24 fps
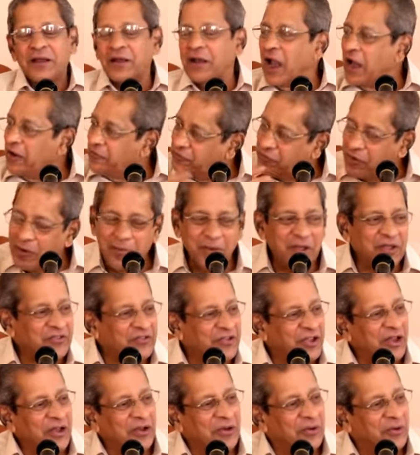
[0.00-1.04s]
right from my
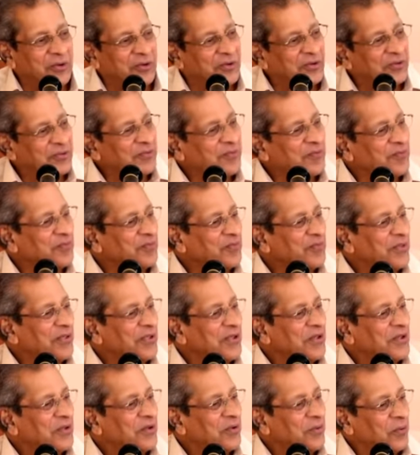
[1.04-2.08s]
childhood.
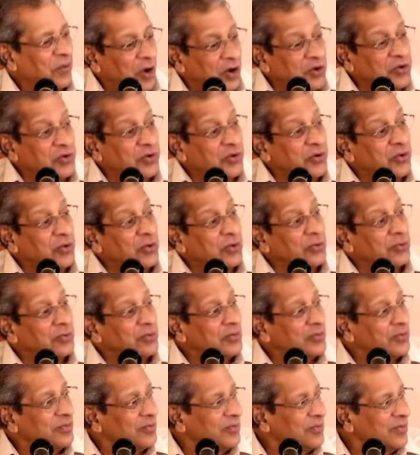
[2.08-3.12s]
What to do?
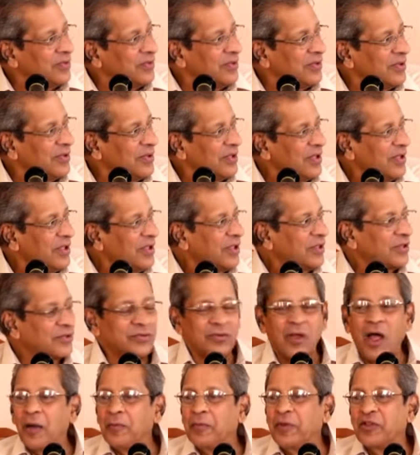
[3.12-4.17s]

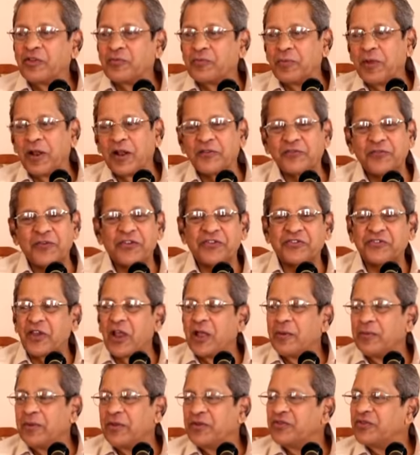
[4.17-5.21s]
Swami's breakfast
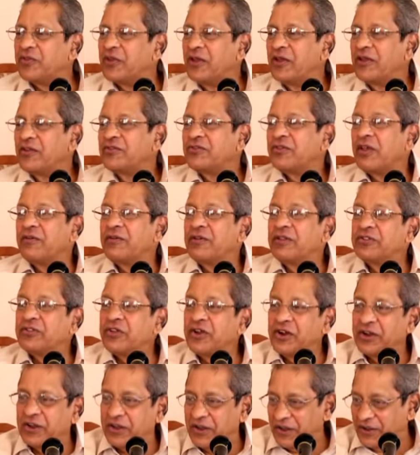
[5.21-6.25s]
time is
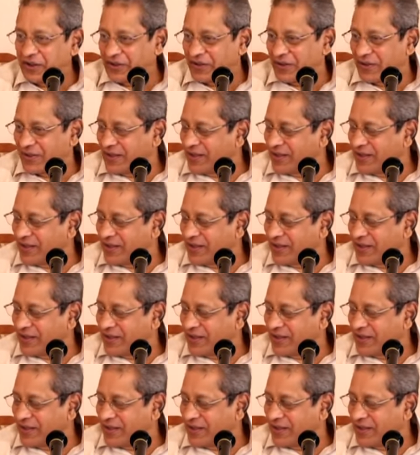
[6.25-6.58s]
7:30.